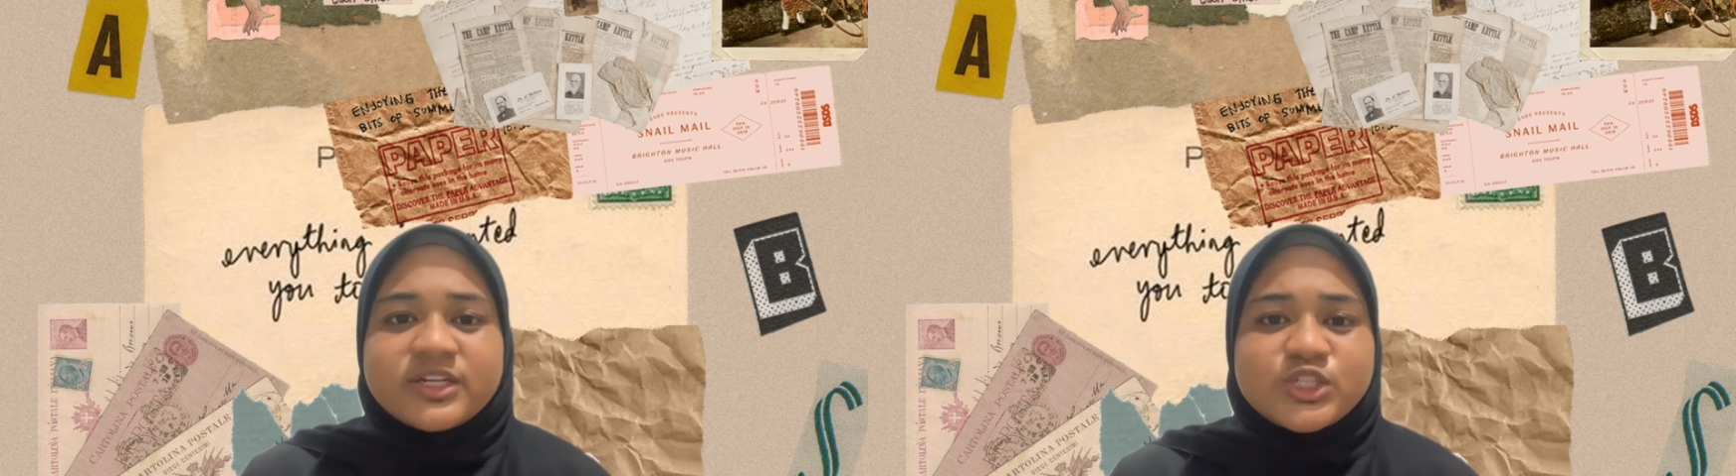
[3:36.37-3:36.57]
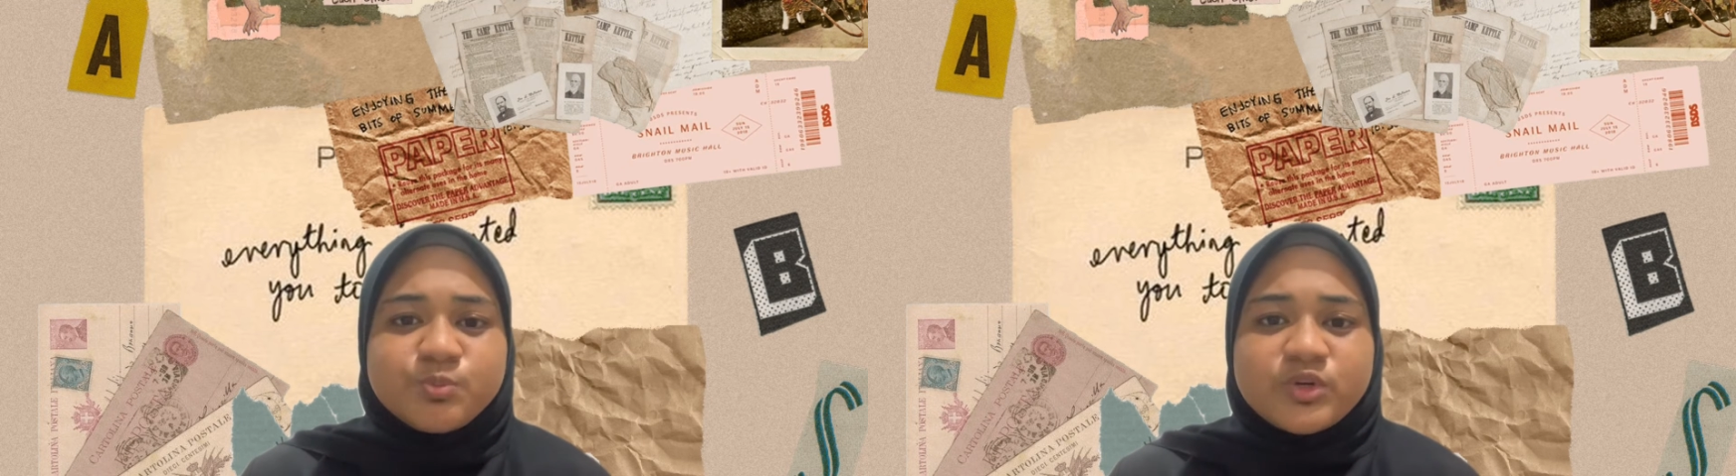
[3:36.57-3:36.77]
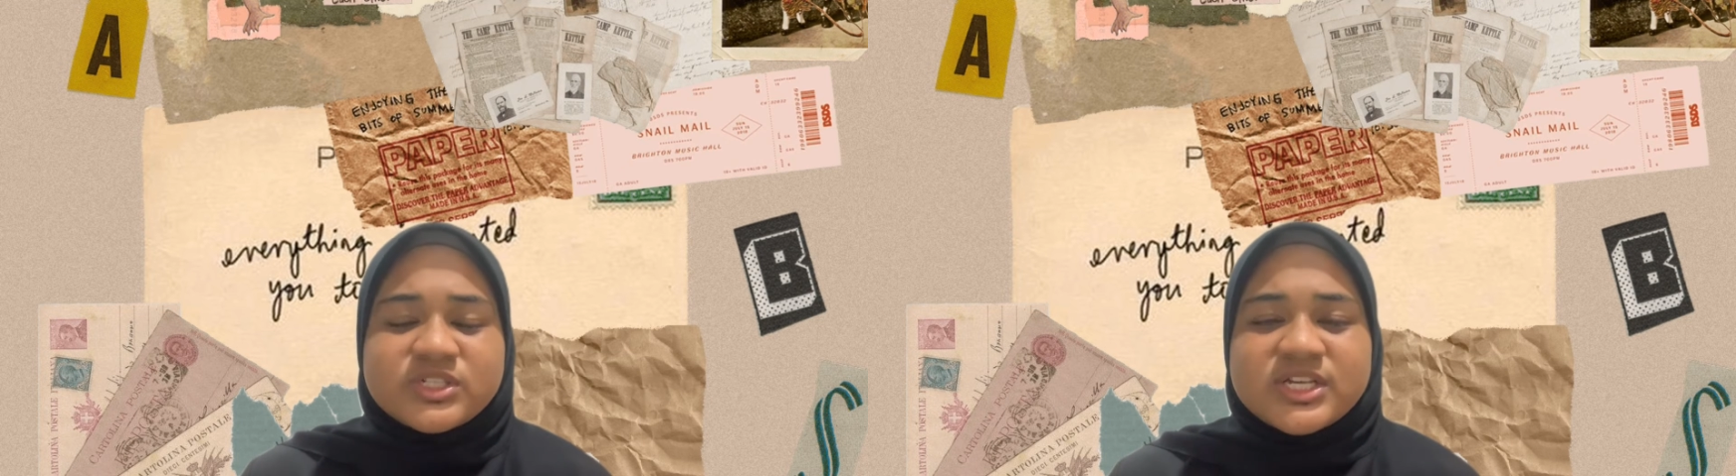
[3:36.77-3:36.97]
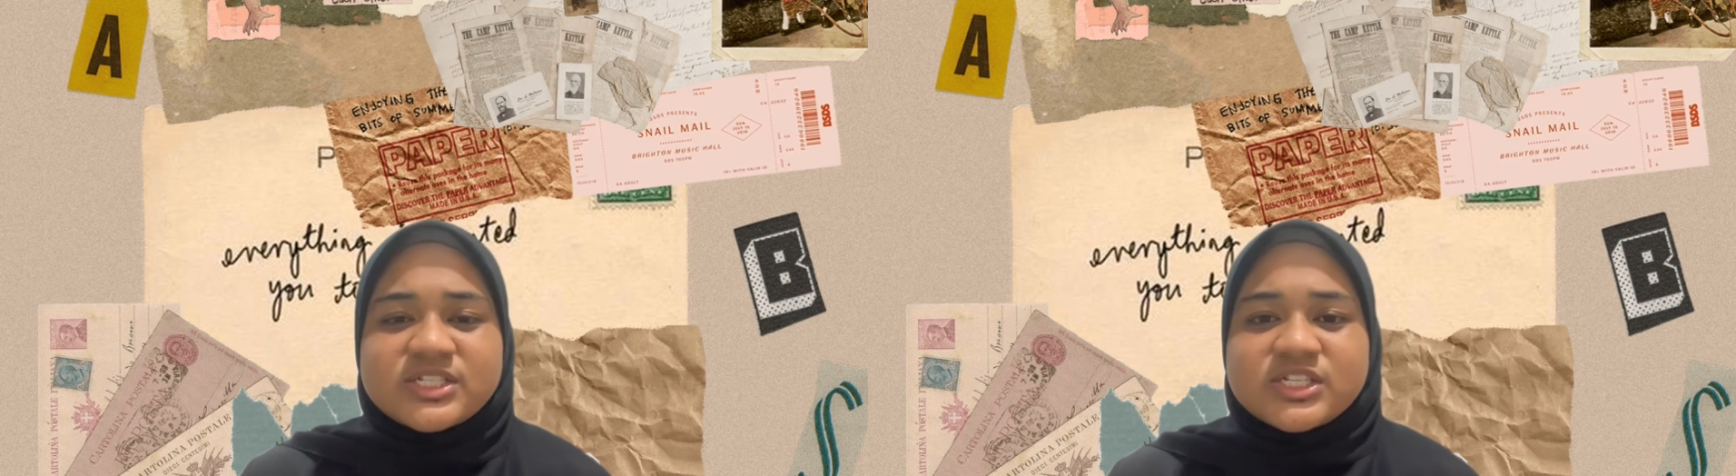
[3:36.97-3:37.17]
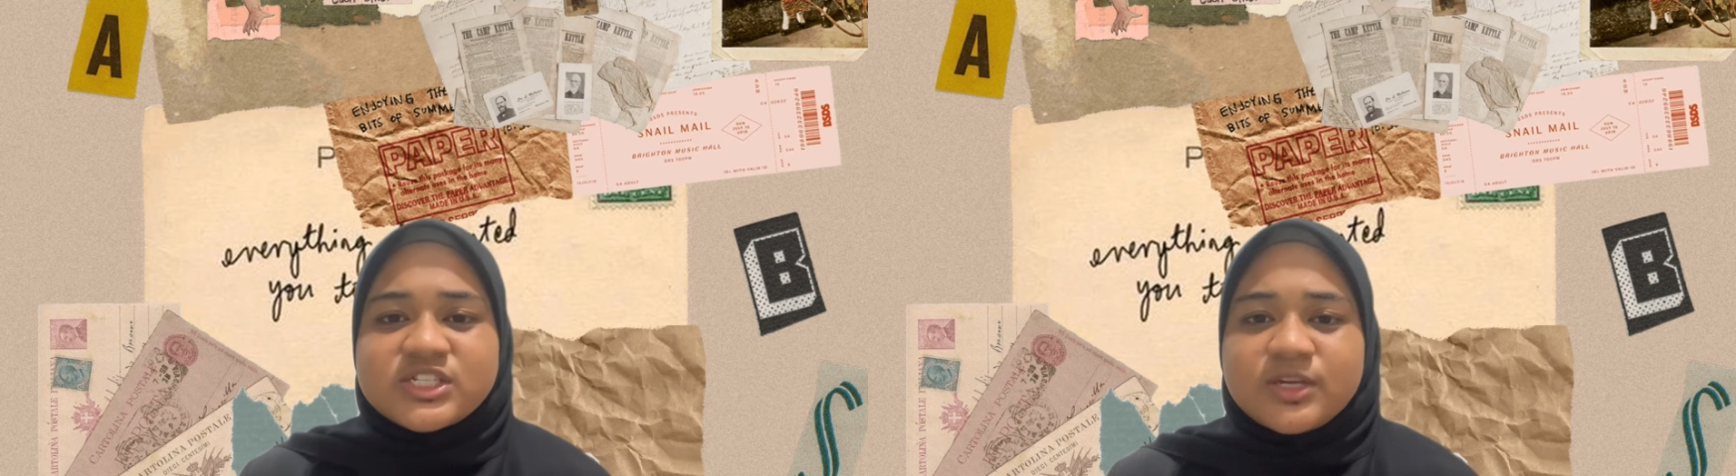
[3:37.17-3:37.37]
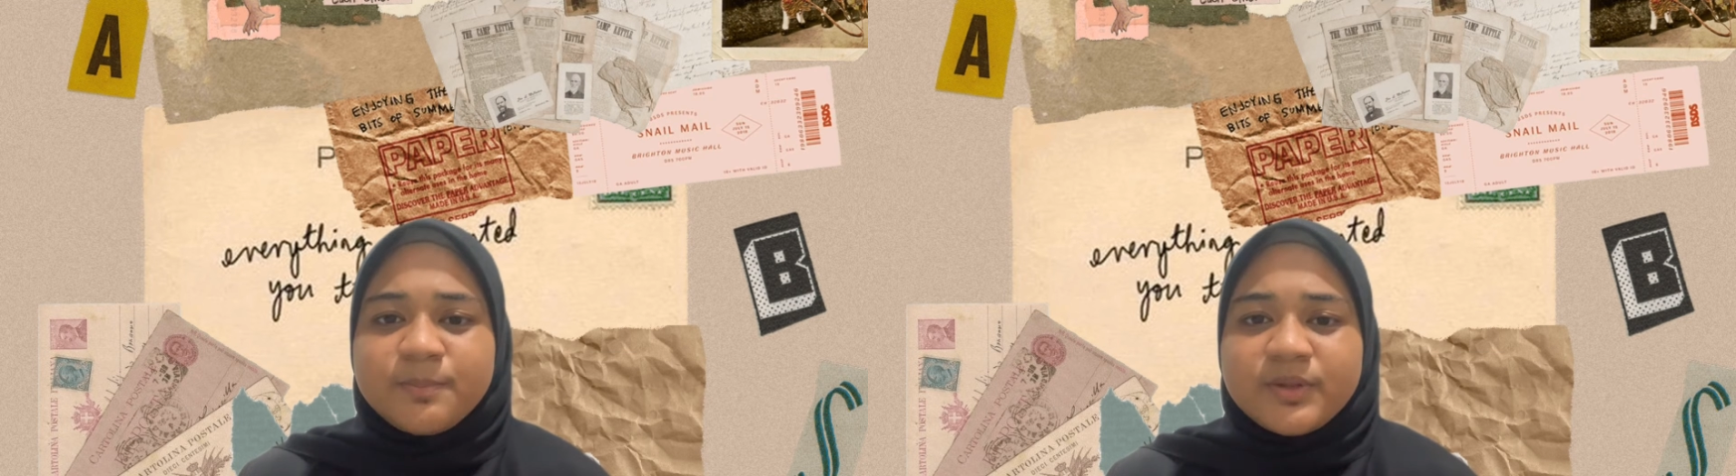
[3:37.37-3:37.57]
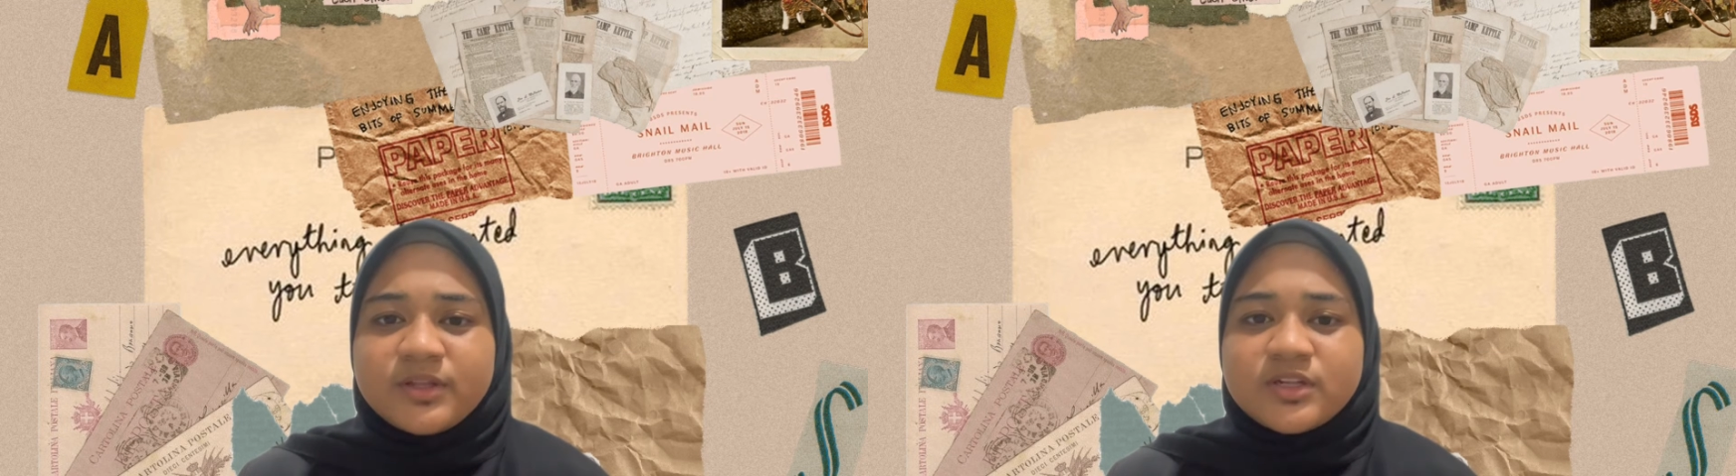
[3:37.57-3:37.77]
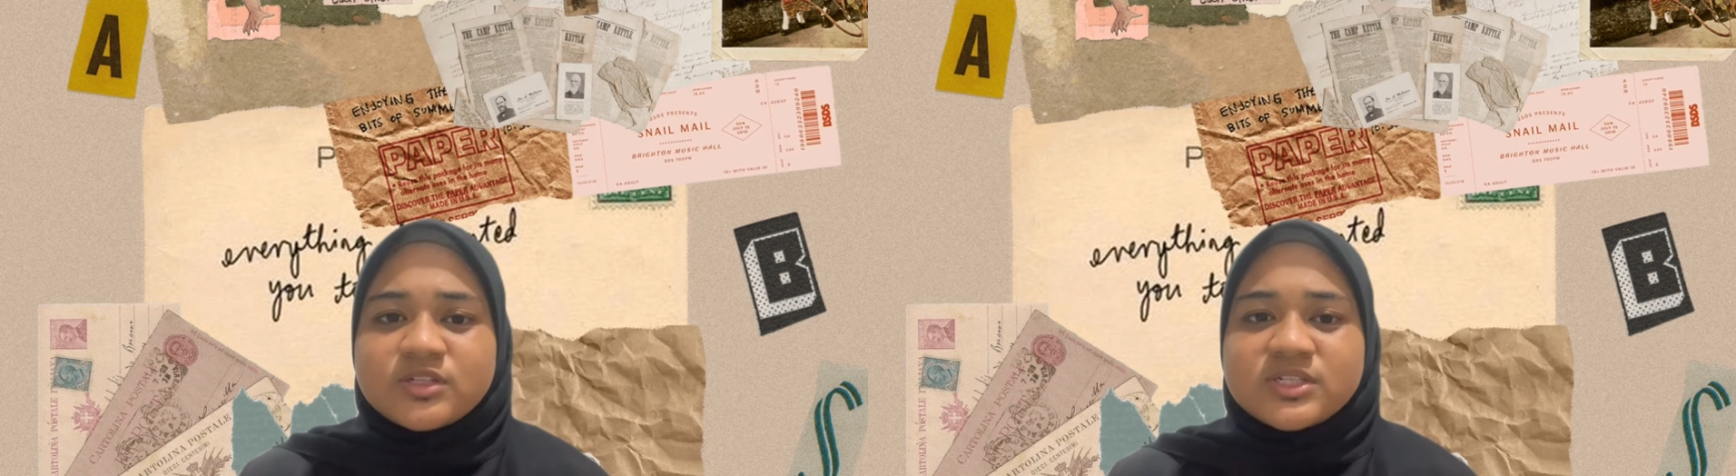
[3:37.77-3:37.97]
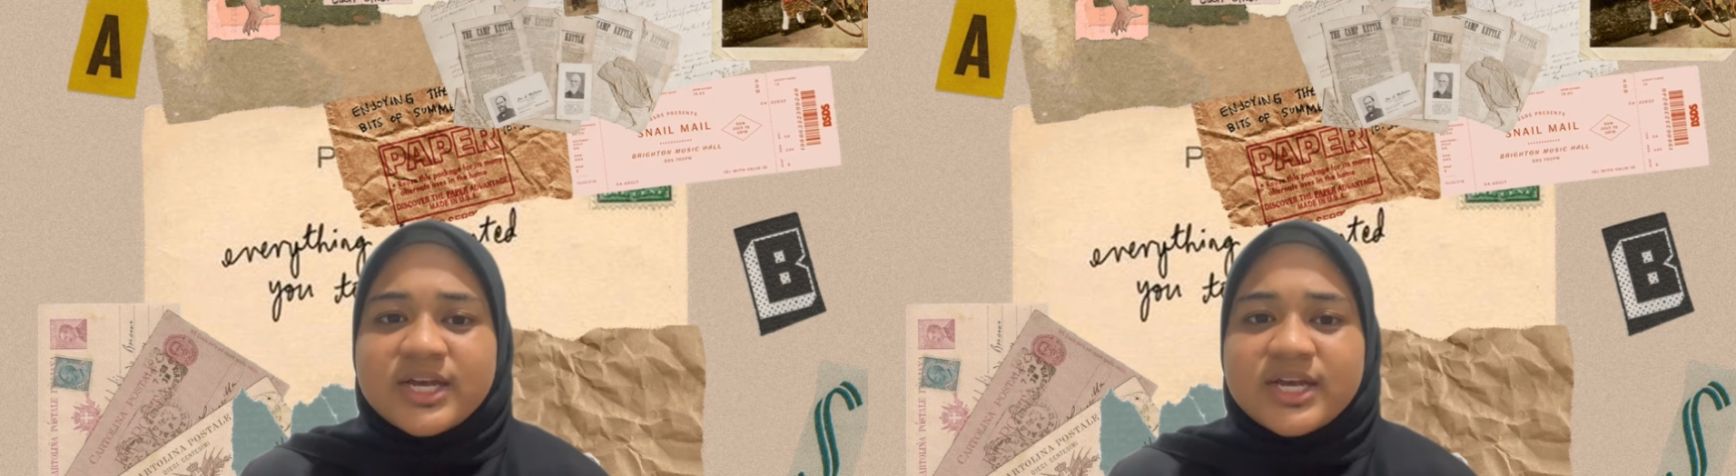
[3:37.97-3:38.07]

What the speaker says: This process is repeated